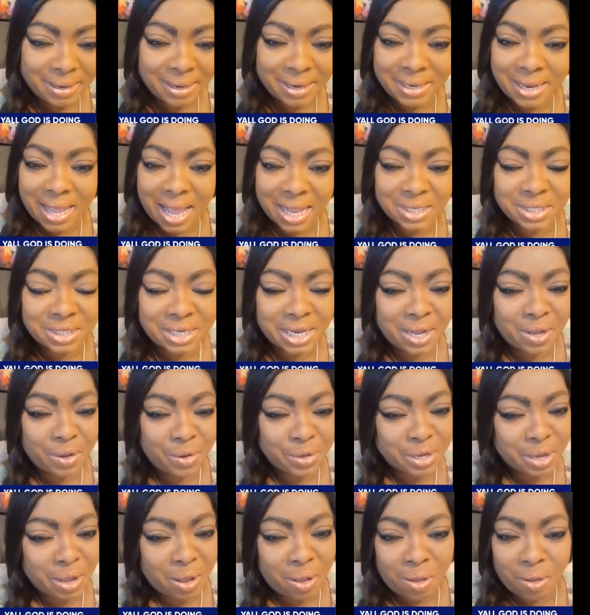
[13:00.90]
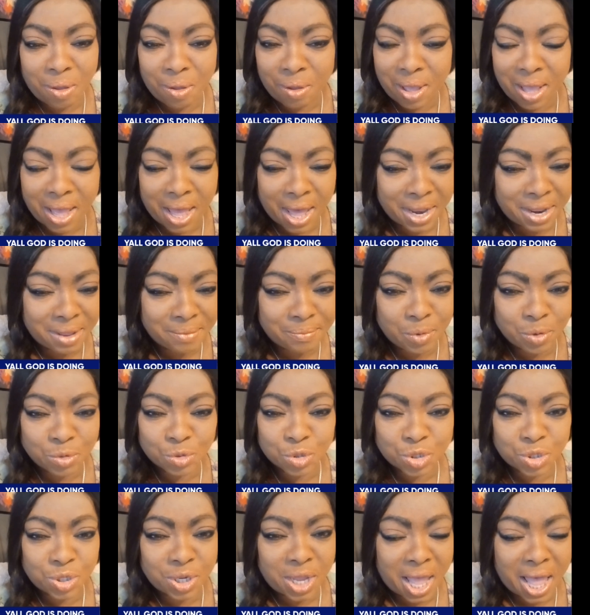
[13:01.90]
And I tell y'all,
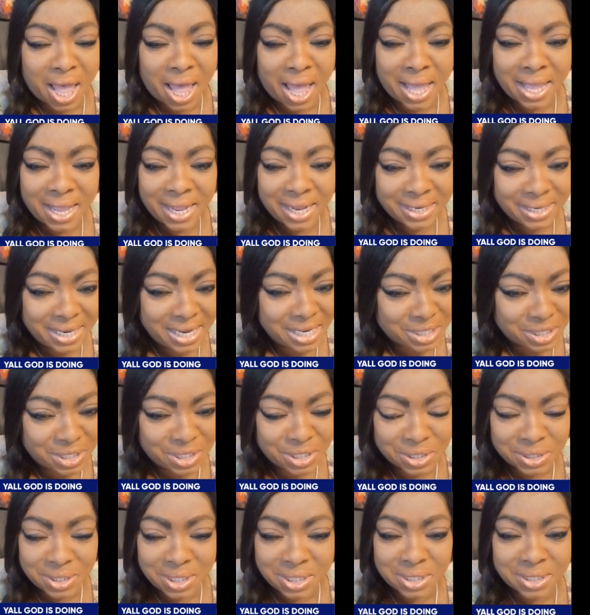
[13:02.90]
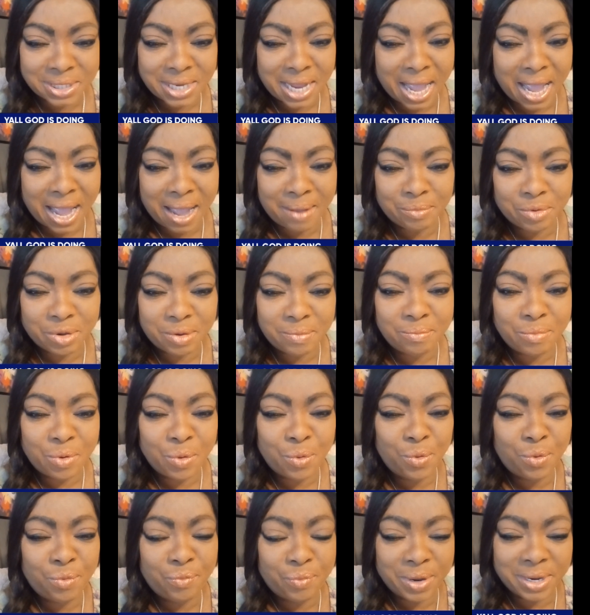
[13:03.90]
Halabosha, this is the time to
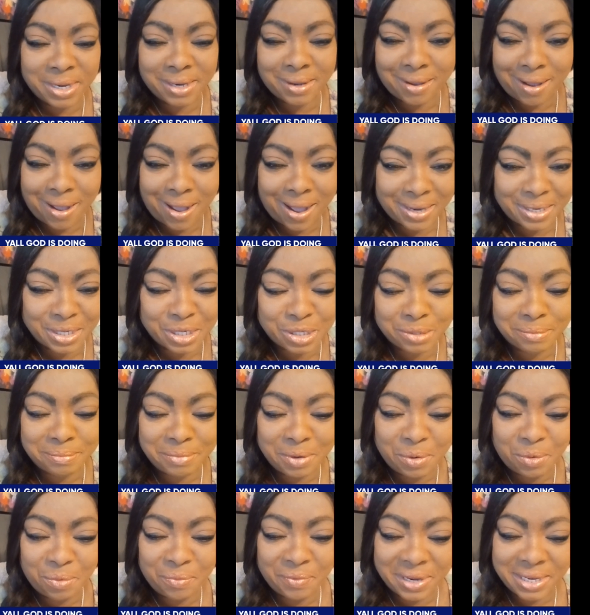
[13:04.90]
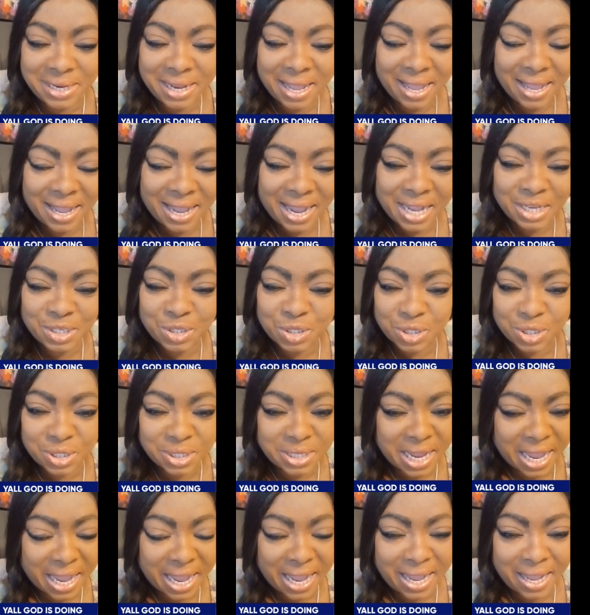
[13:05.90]
move when God is moving and
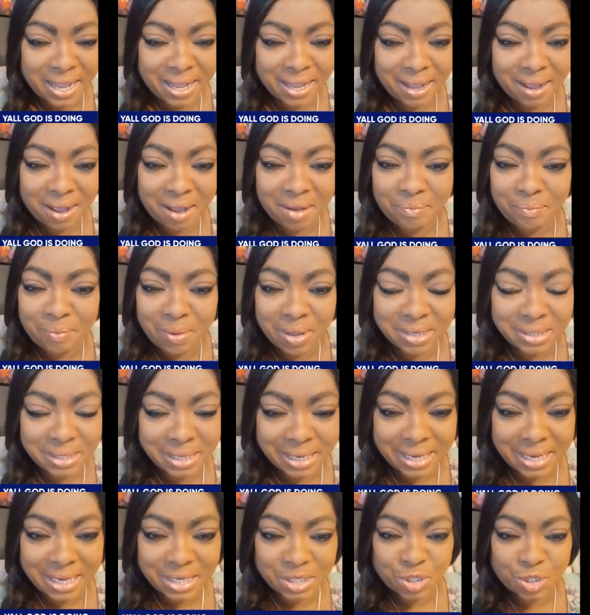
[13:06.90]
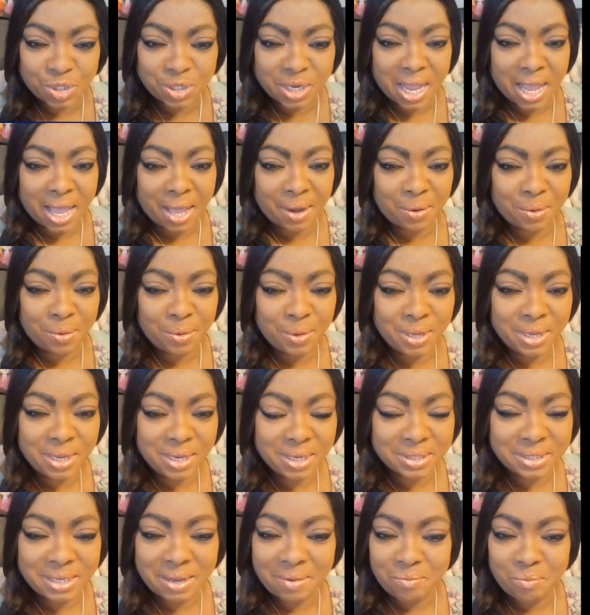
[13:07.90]
stay up under his shadow.
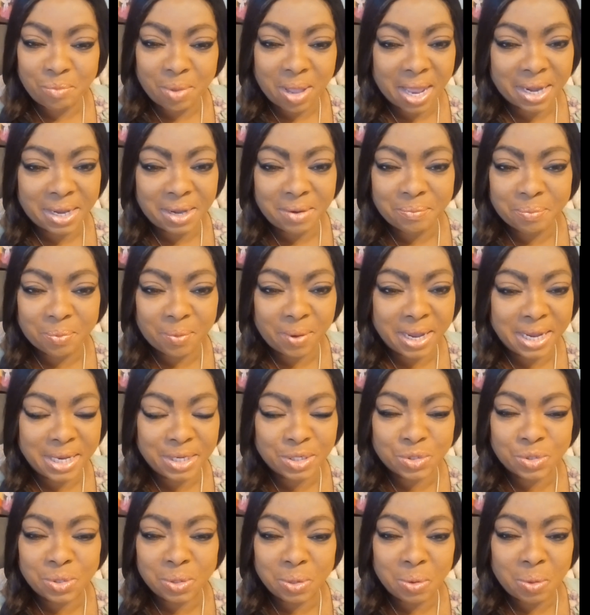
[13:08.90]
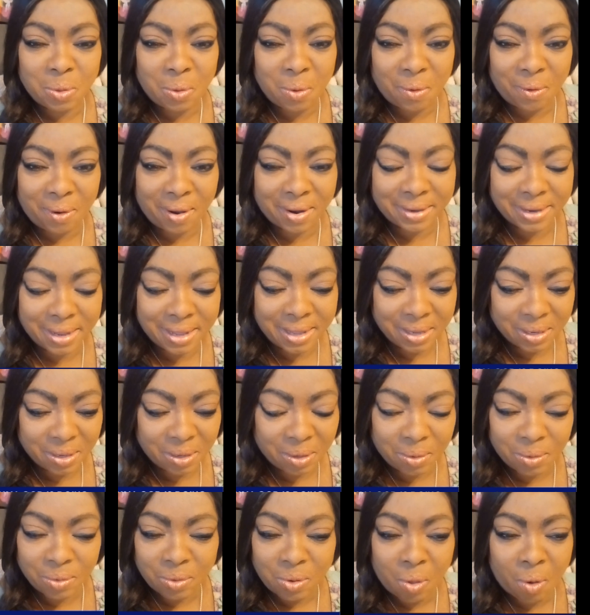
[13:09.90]
Somebody praise the Lord.
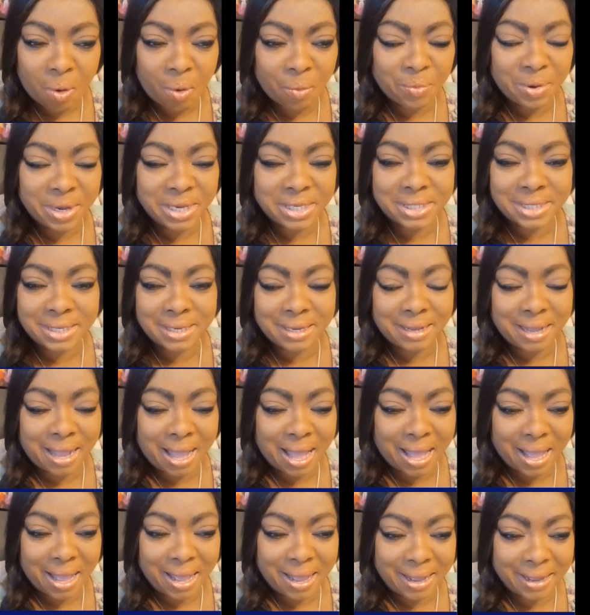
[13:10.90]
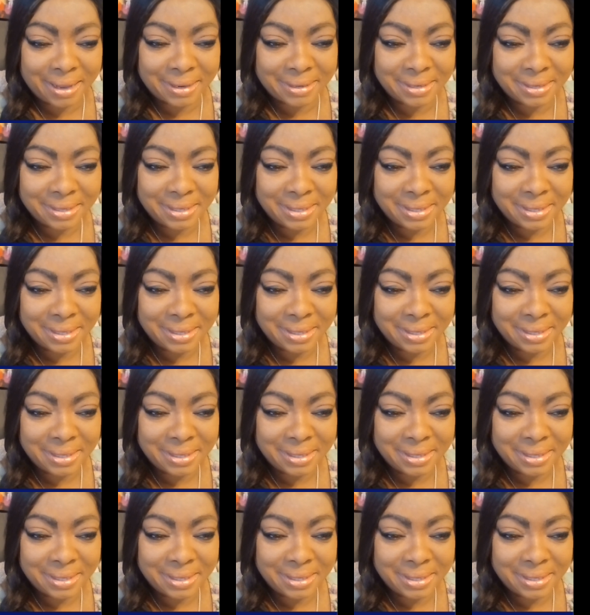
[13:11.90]
Glory to God.